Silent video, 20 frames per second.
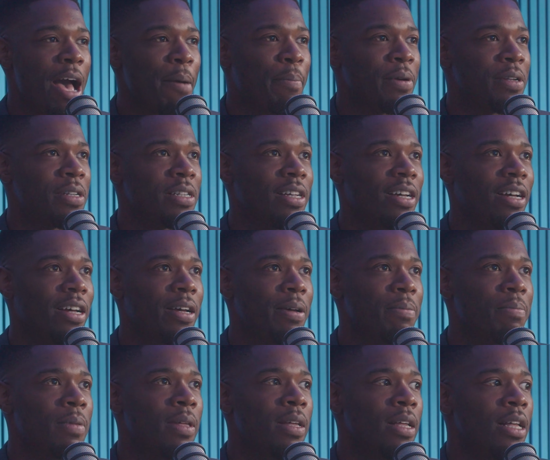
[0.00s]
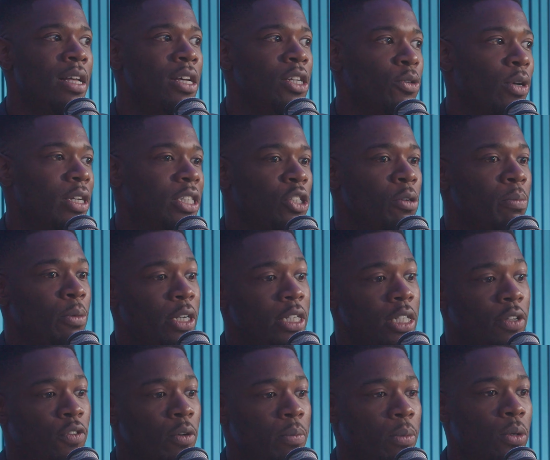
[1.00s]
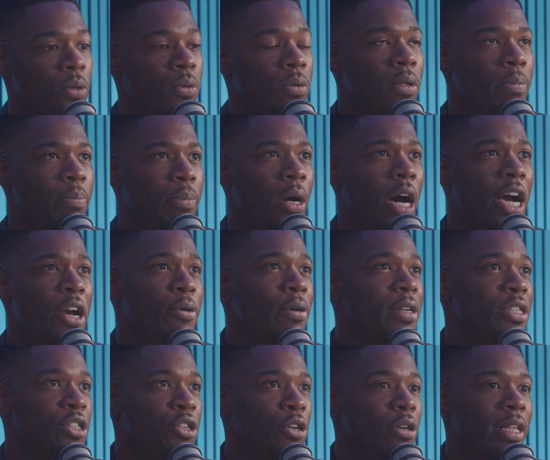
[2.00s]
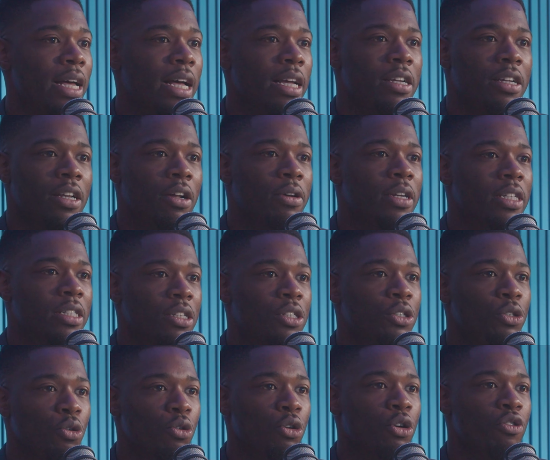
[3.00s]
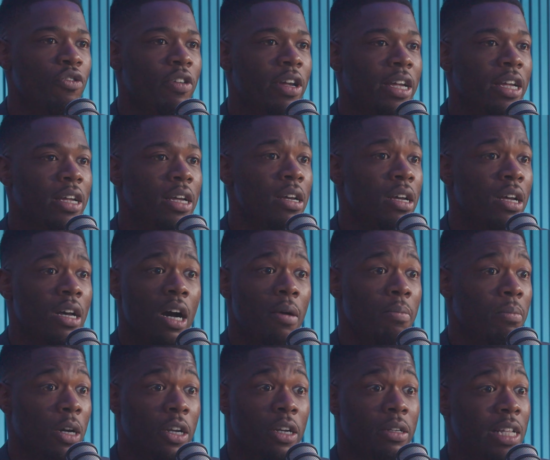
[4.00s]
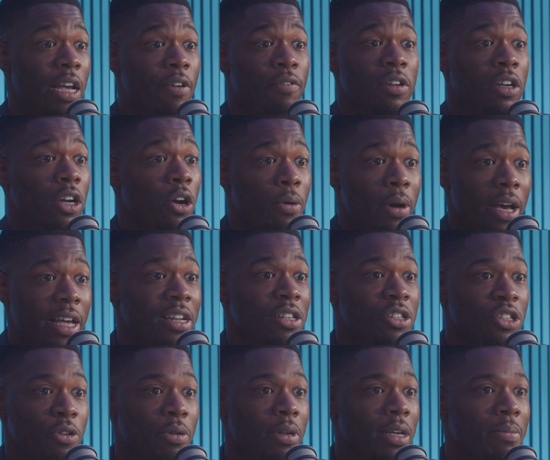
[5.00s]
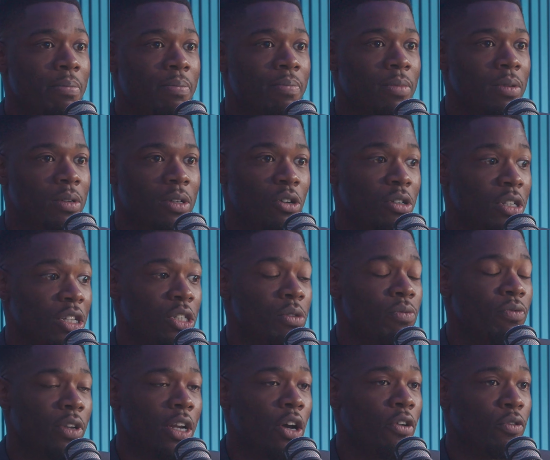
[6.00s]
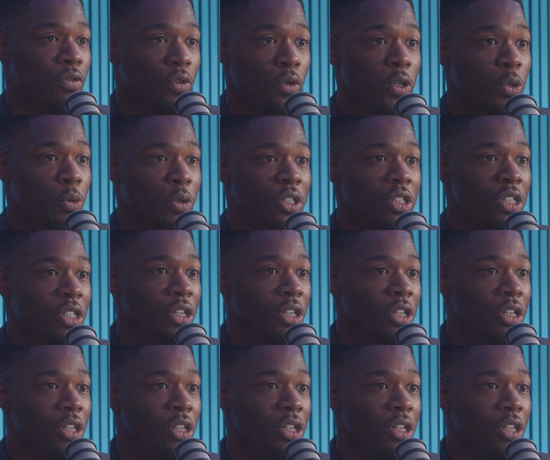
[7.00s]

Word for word: happened. Um, so I stumbled into football, but I always knew that you know it's a short career. I'm going to definitely go ahead and do it because it's something I've always wanted to